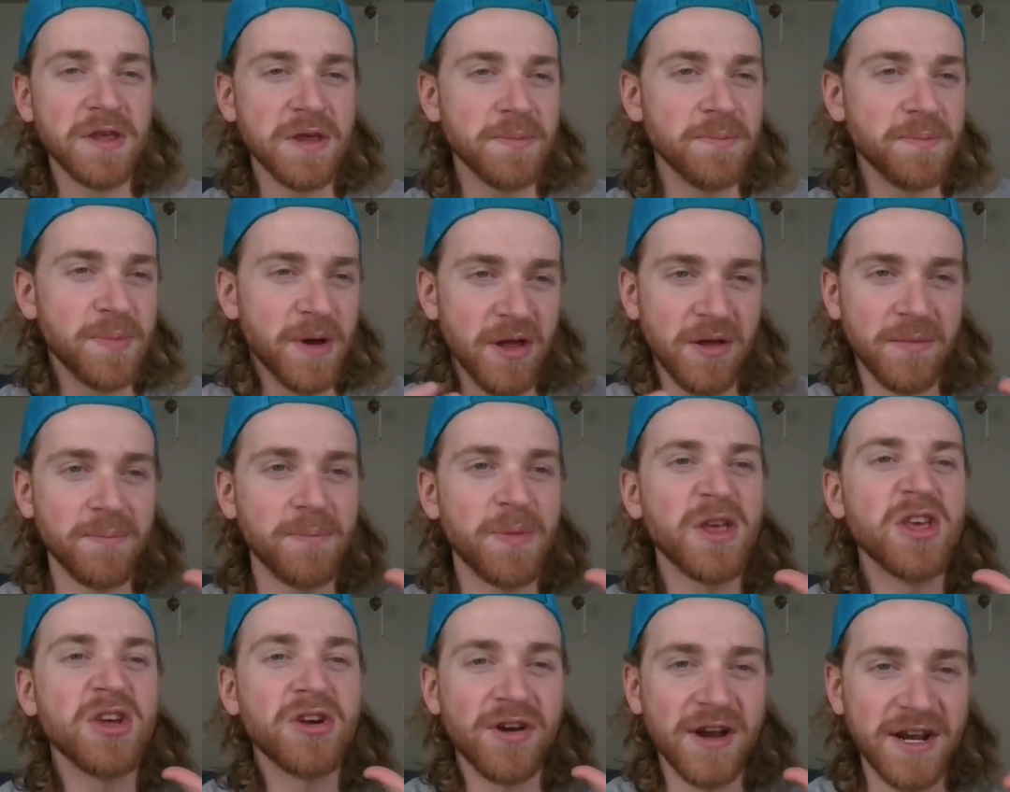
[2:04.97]
But
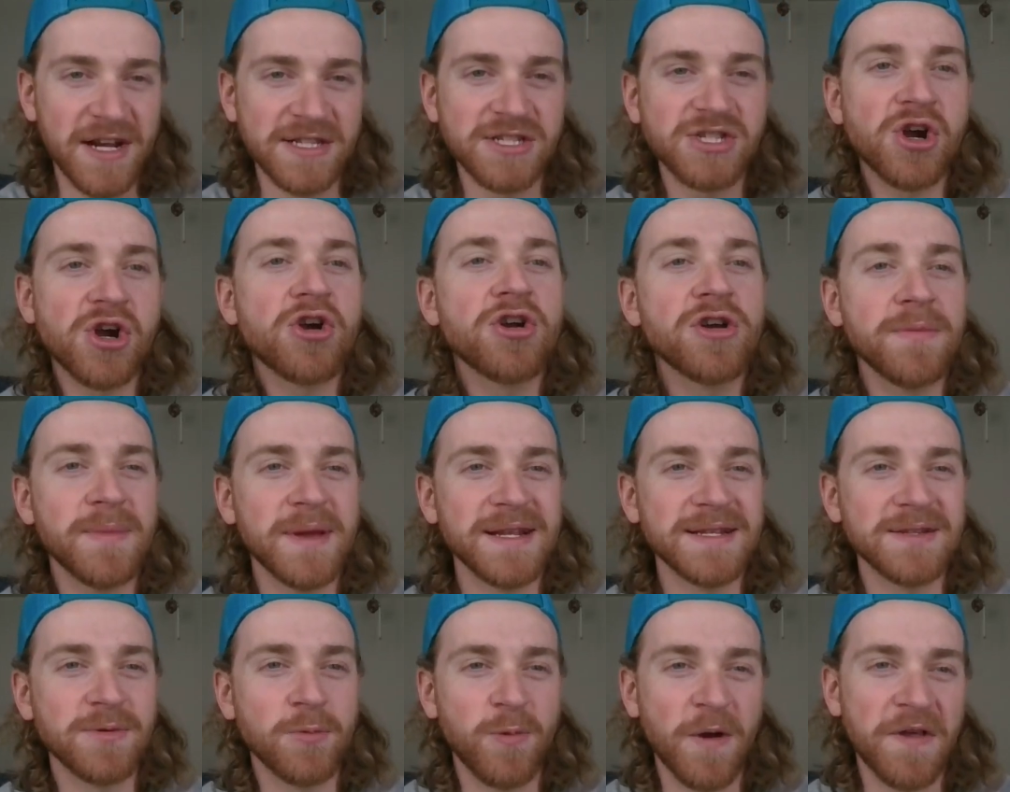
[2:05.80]
you're in a
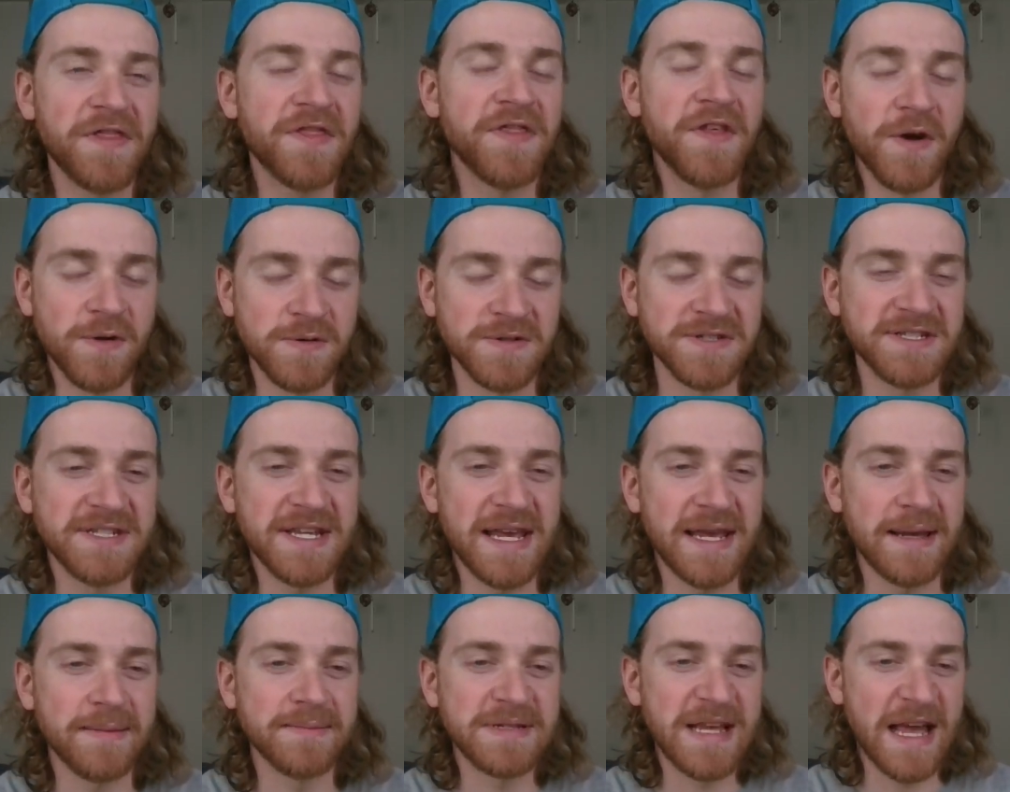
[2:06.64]
tournament with those
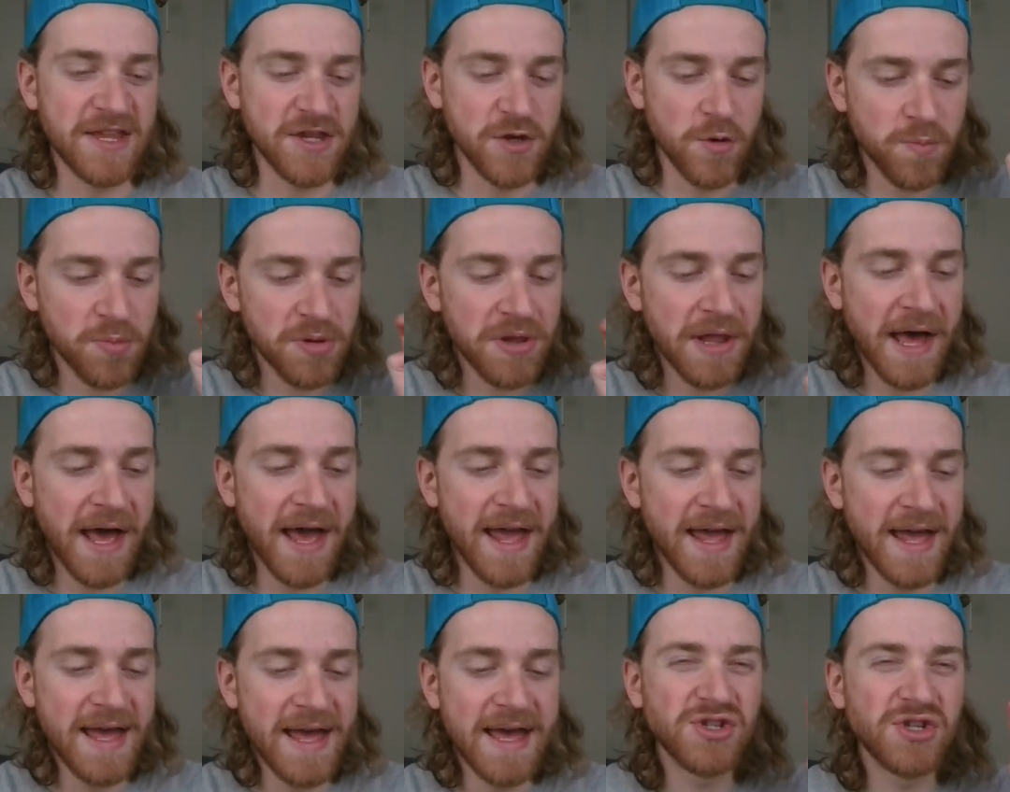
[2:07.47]
teams and you
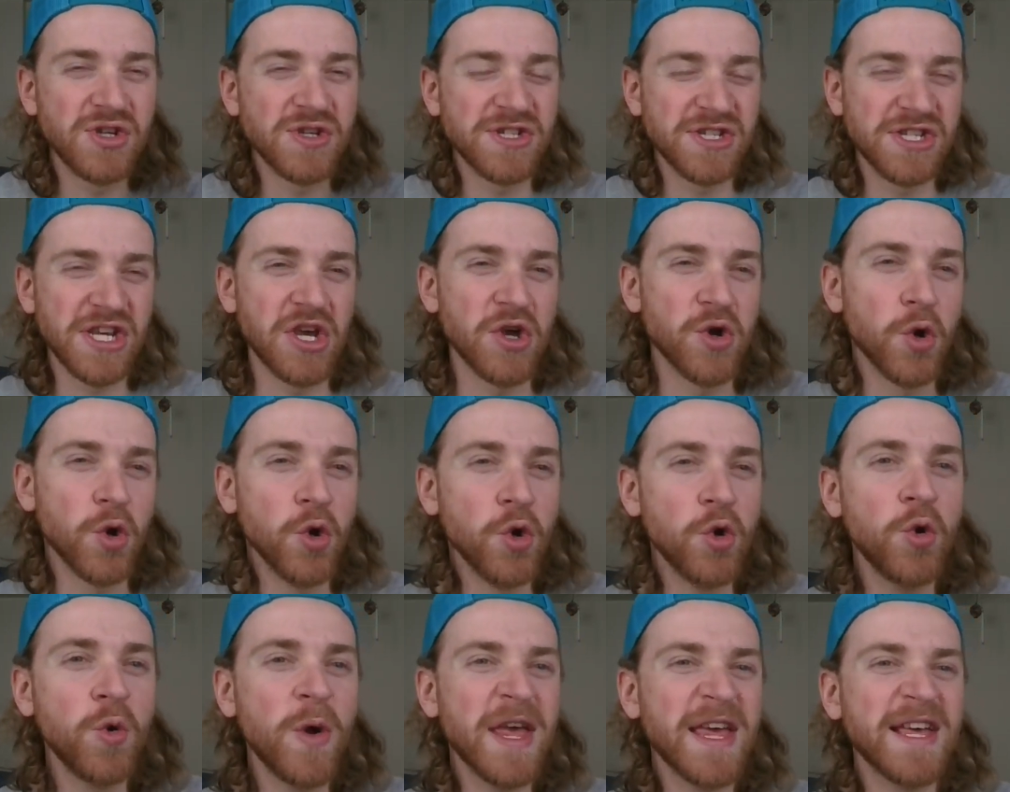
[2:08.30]
play to see
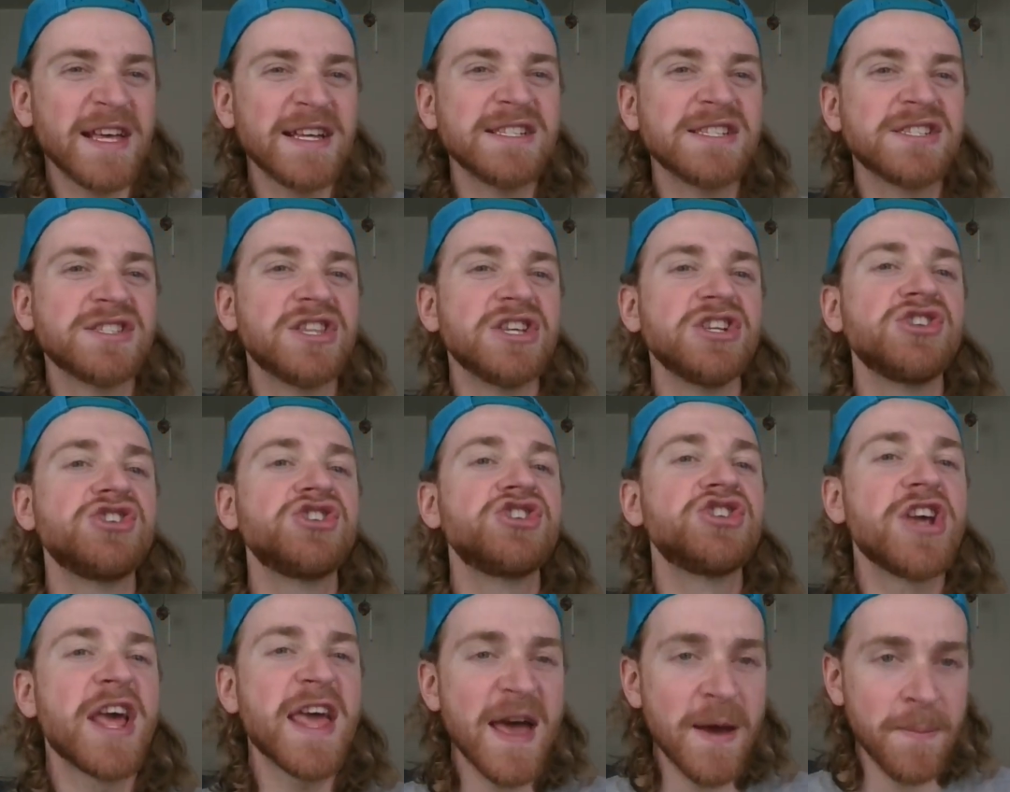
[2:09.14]
who is the
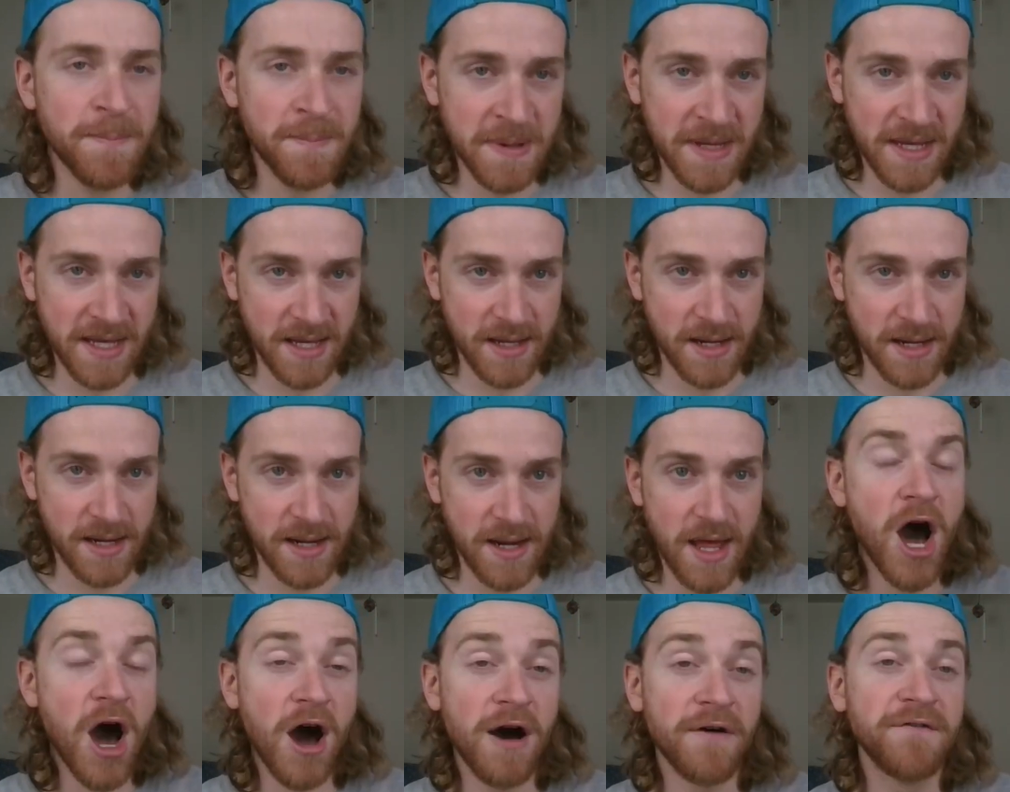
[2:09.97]
champion
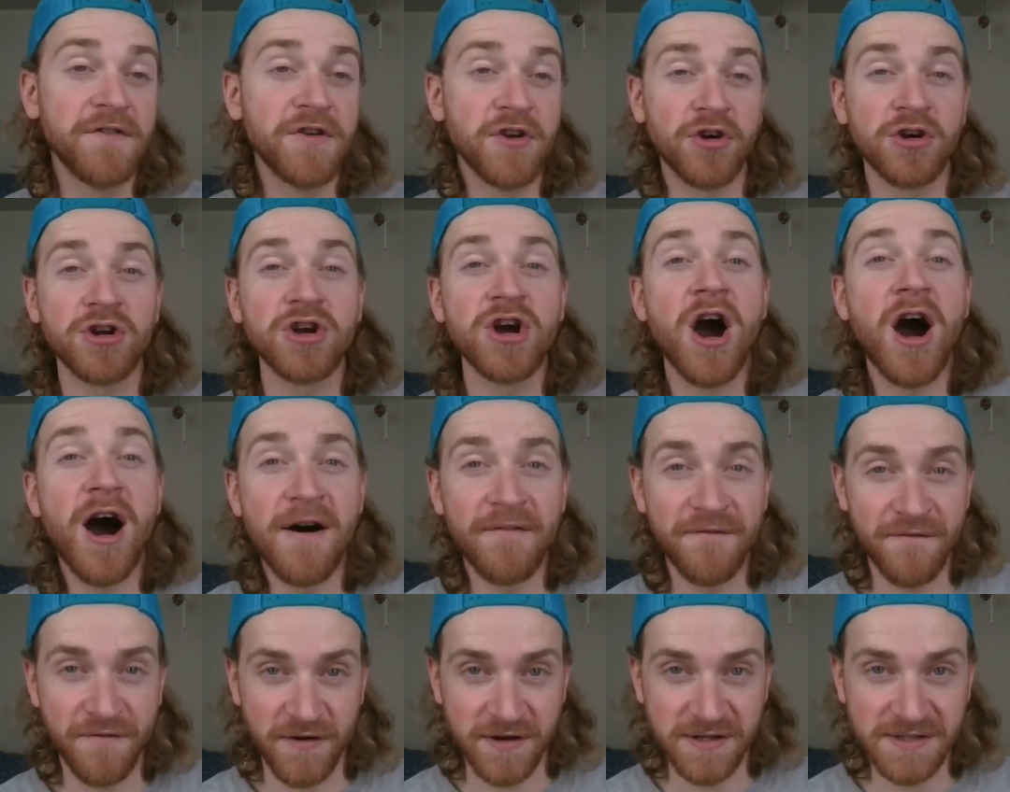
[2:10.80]
of your
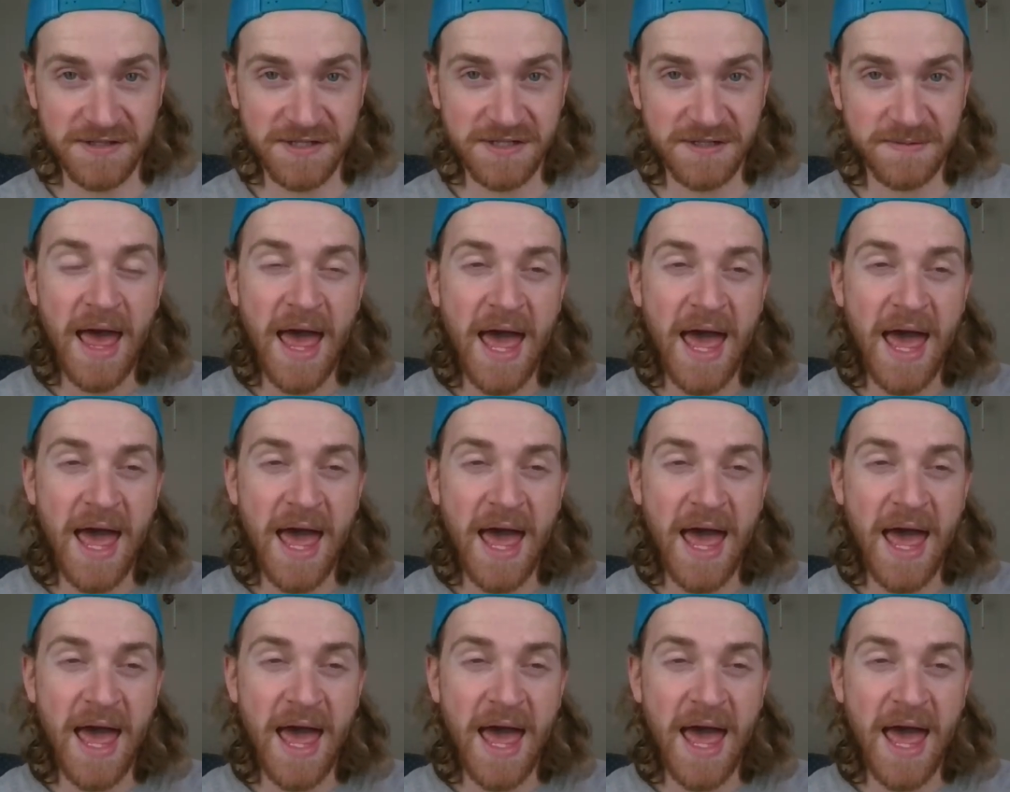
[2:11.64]
conference.